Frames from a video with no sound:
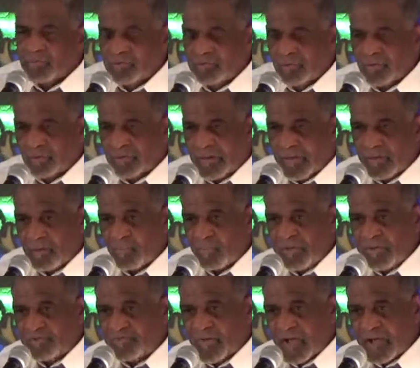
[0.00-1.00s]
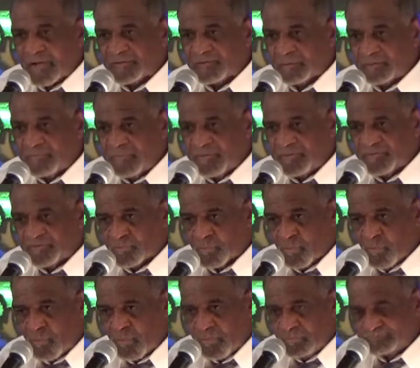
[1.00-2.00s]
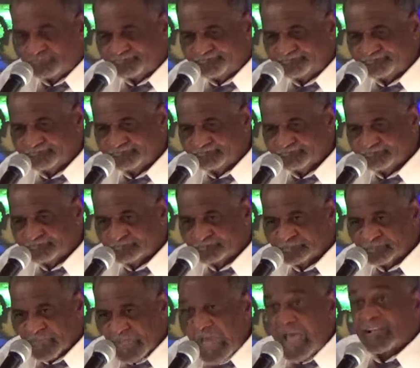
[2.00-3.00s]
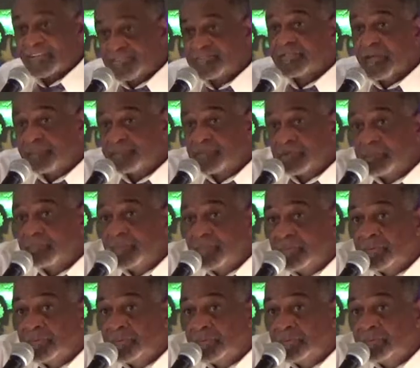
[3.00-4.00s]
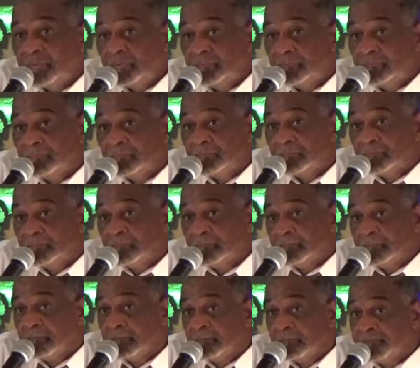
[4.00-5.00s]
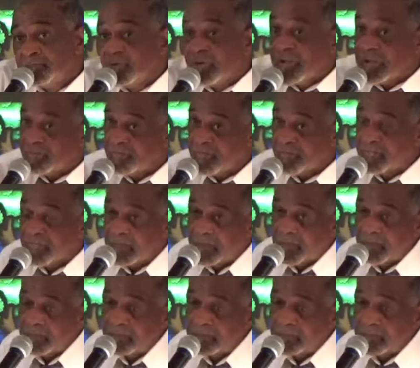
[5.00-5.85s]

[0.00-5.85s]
you know, like we try to be so acceptable to everything.